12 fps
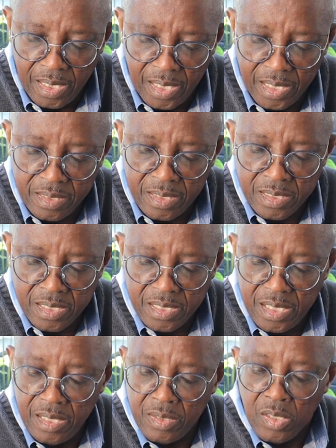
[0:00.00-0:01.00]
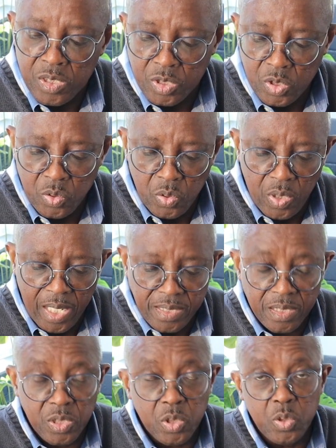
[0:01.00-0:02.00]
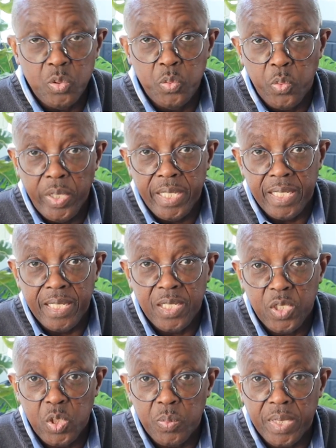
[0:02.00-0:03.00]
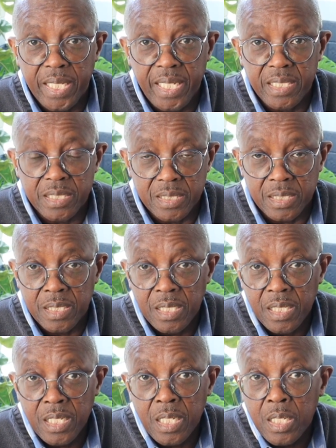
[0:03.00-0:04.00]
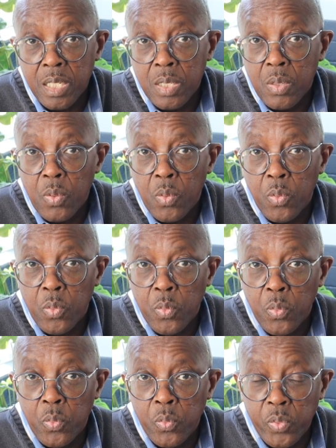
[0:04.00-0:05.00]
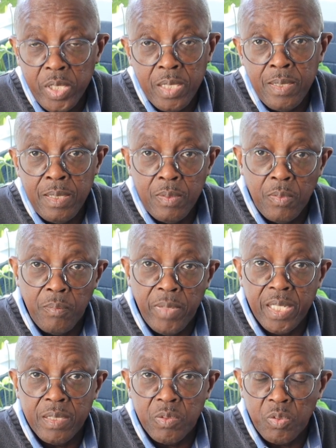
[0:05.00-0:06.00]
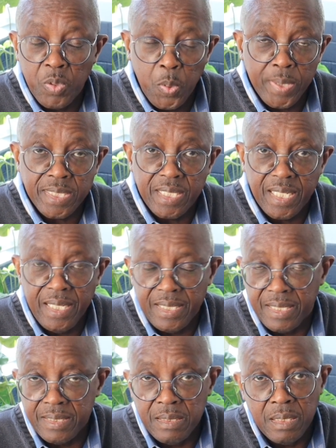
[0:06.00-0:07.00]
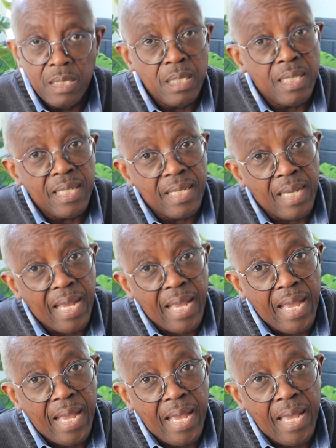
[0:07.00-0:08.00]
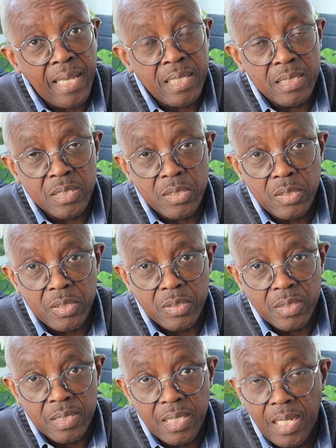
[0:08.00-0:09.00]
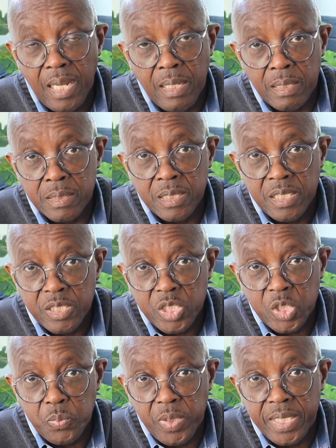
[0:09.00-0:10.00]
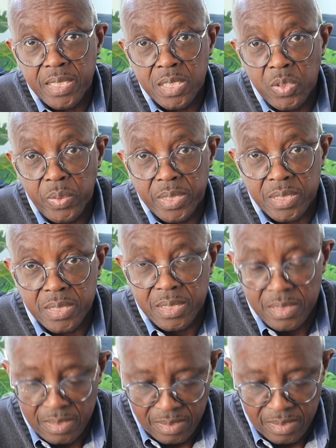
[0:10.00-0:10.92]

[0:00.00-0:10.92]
It is seen also as a two-way communication. We making a request to God, and in turn, God speaking to us.